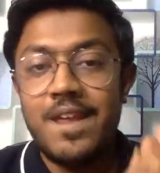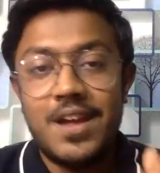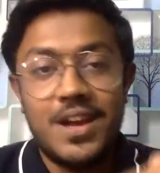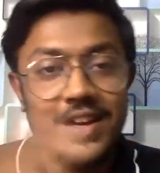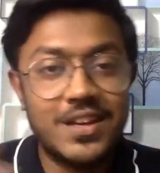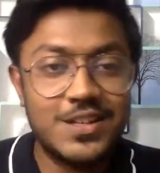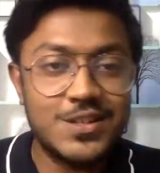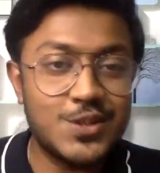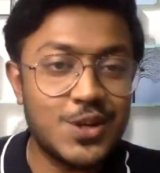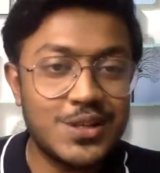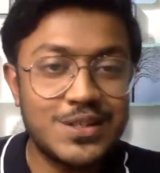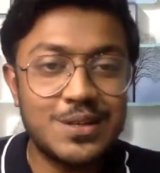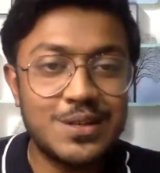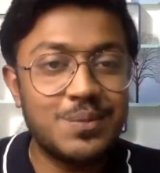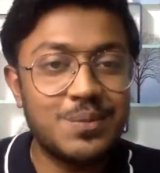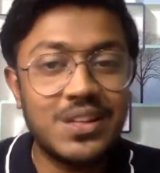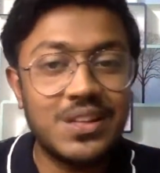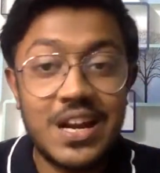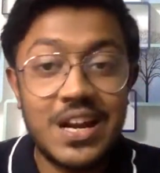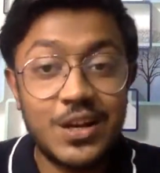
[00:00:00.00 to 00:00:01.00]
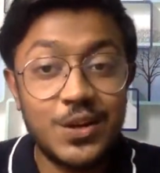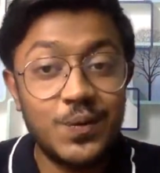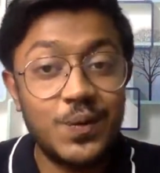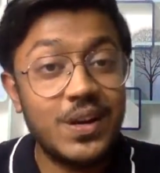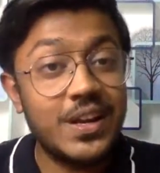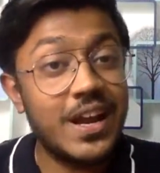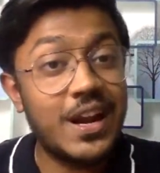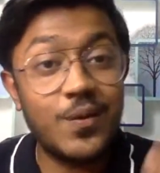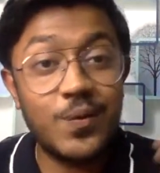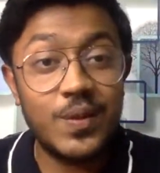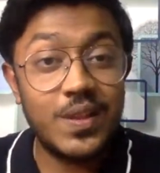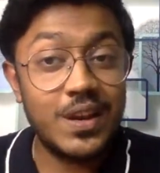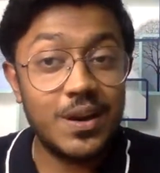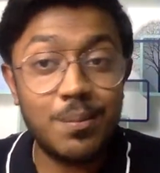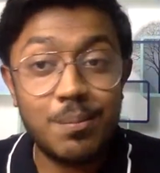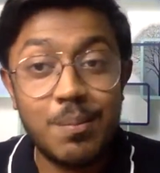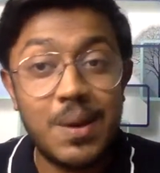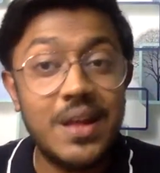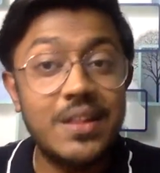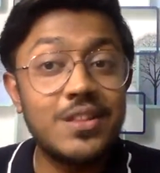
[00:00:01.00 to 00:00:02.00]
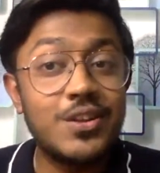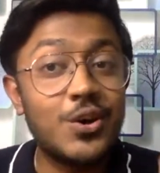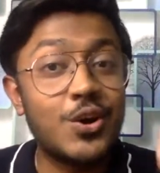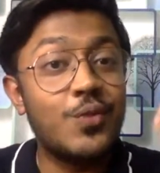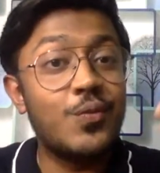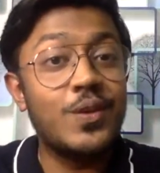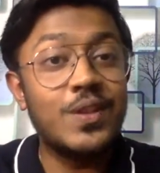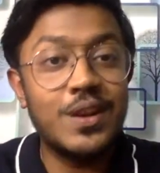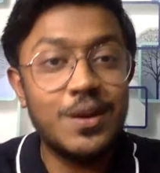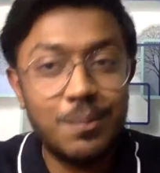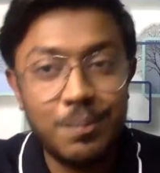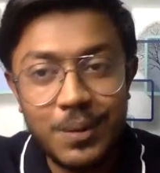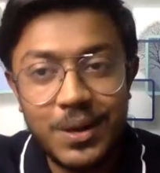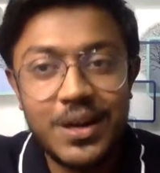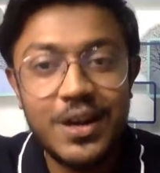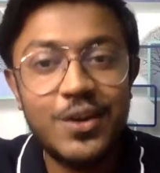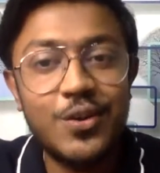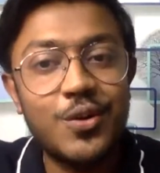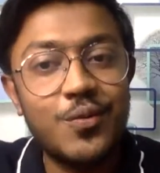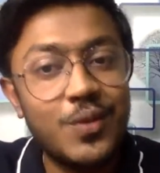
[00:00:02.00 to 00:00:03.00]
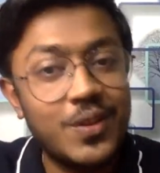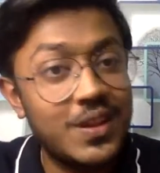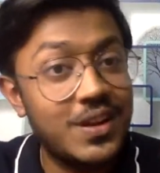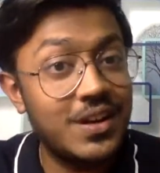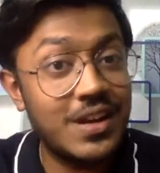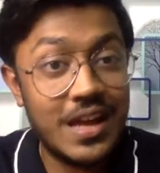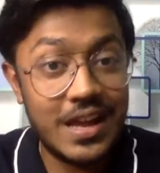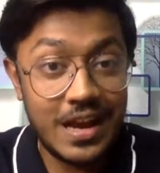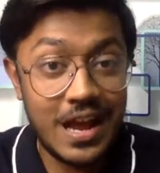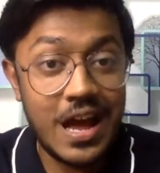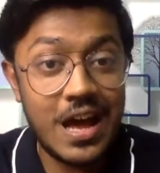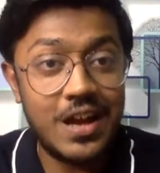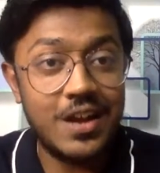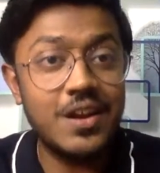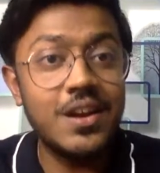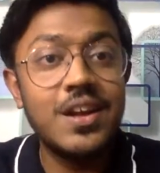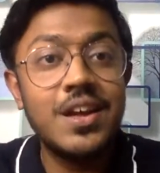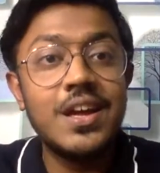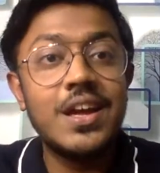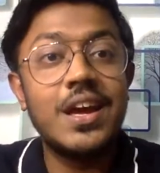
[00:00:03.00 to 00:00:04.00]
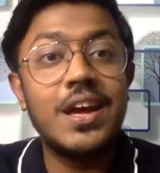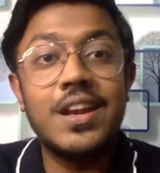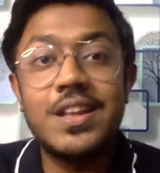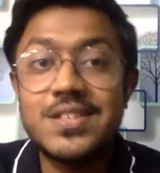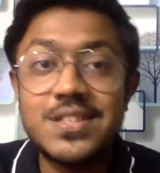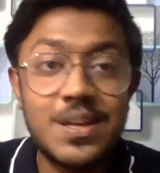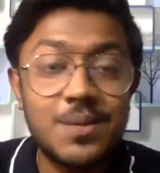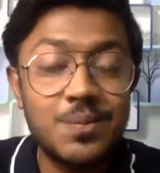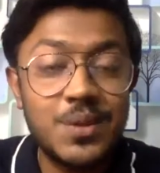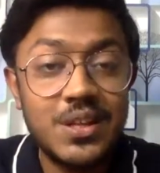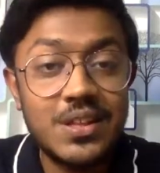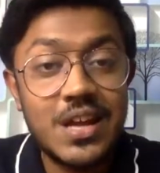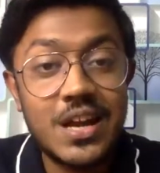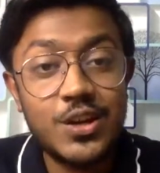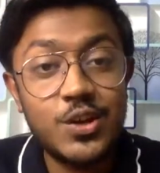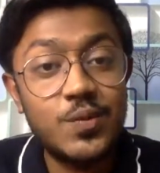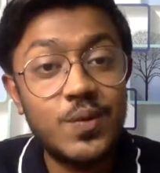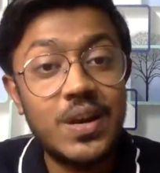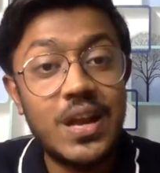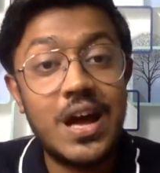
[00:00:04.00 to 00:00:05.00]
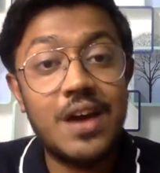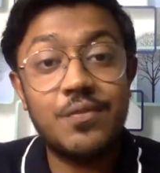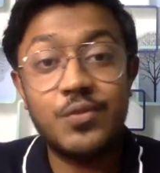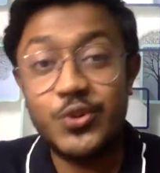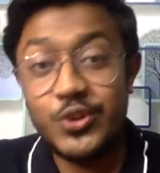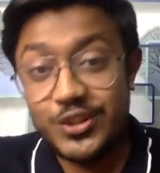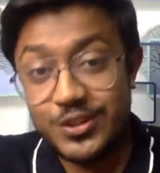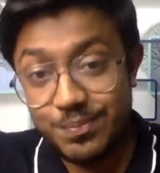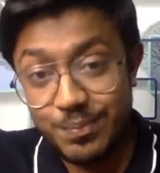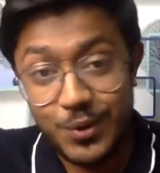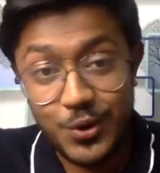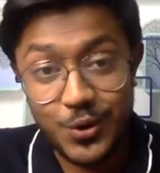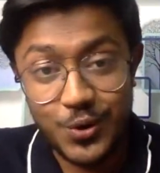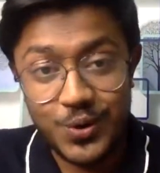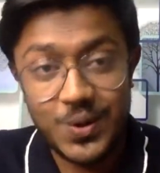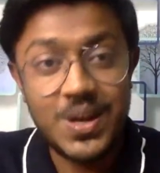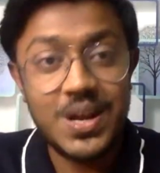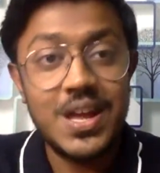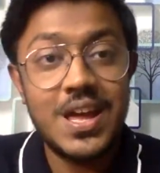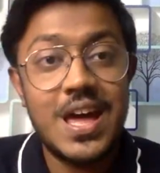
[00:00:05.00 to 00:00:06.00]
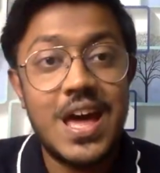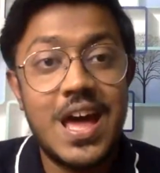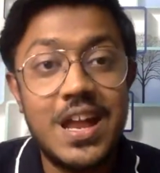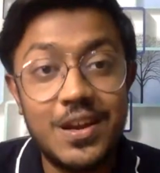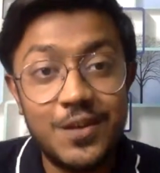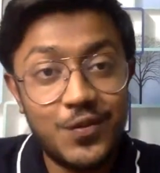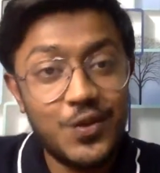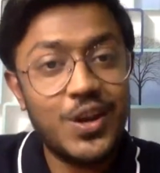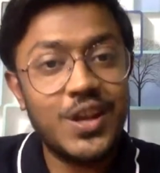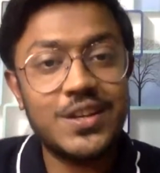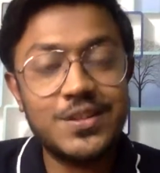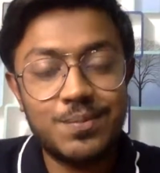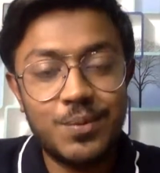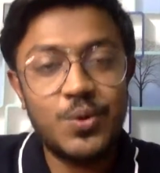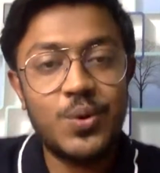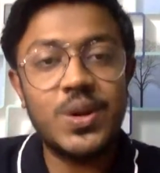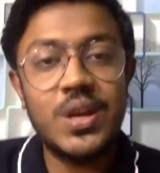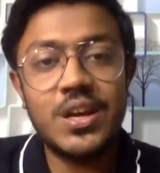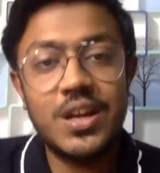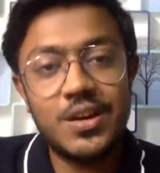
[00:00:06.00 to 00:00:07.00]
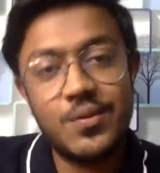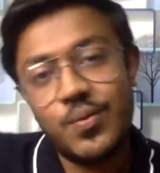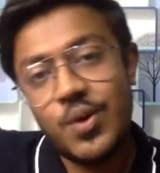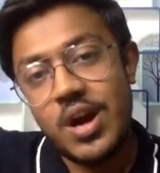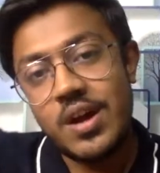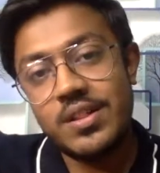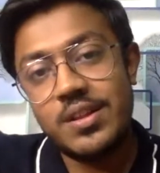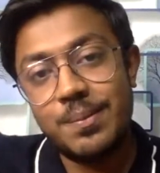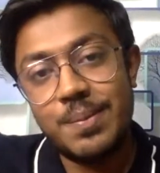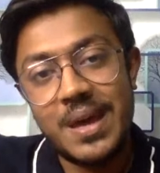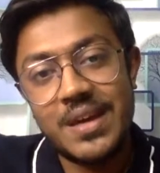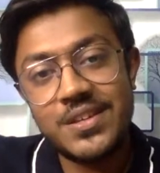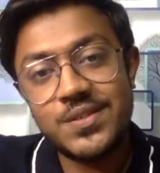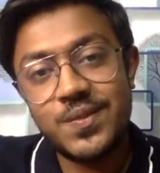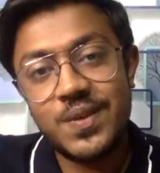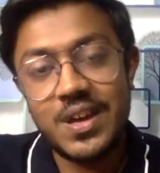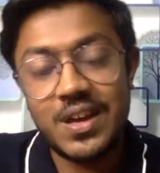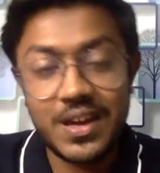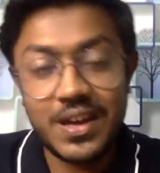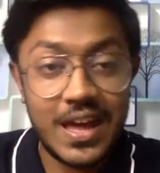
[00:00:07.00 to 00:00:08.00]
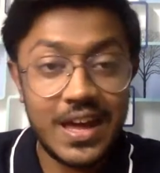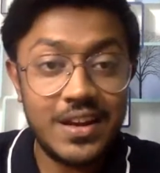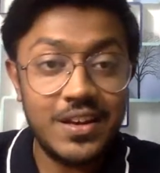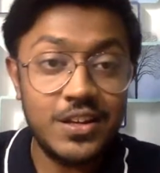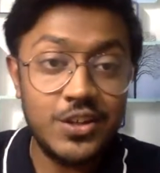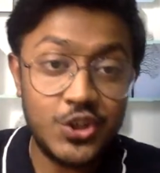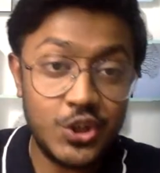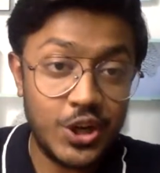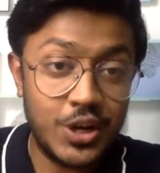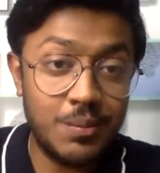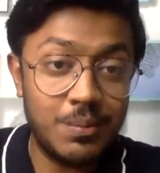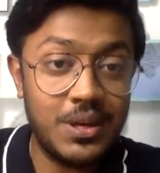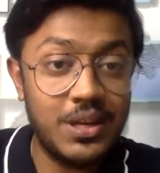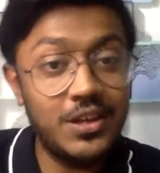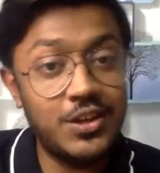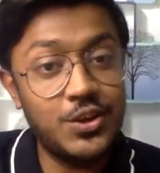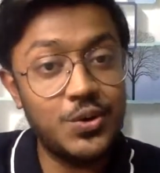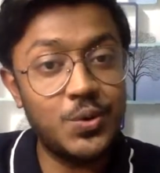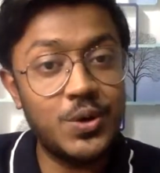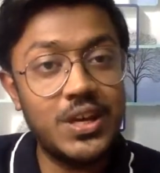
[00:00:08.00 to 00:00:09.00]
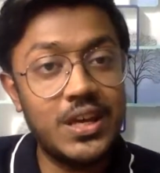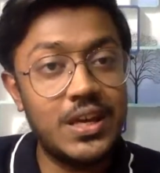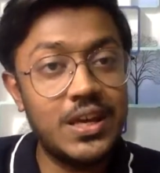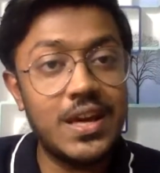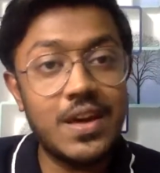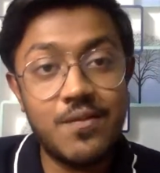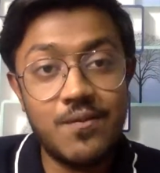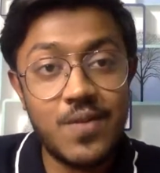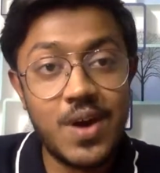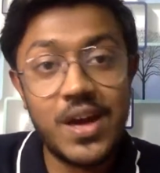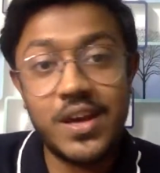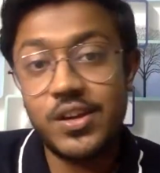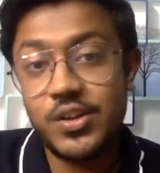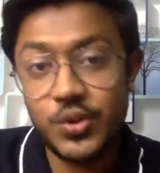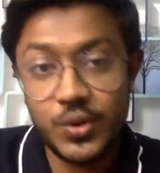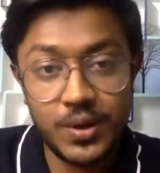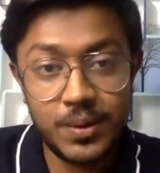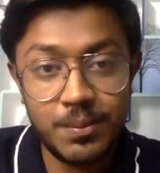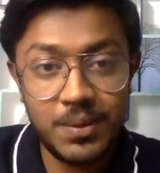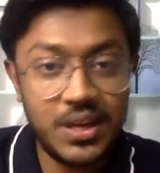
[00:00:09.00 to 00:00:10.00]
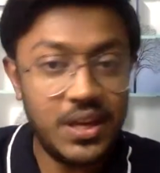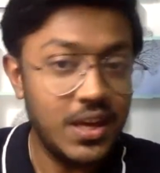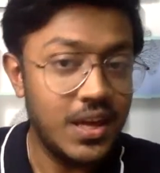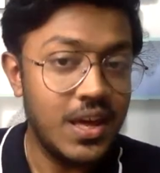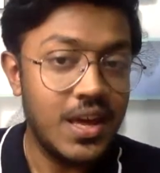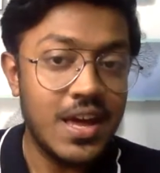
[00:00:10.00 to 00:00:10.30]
It is not something that you will get within a month or within a minute or within an hour. It is something that you will have to explore. And if you're exploring it, the best way, again, Udemy, Udemy, Udemy.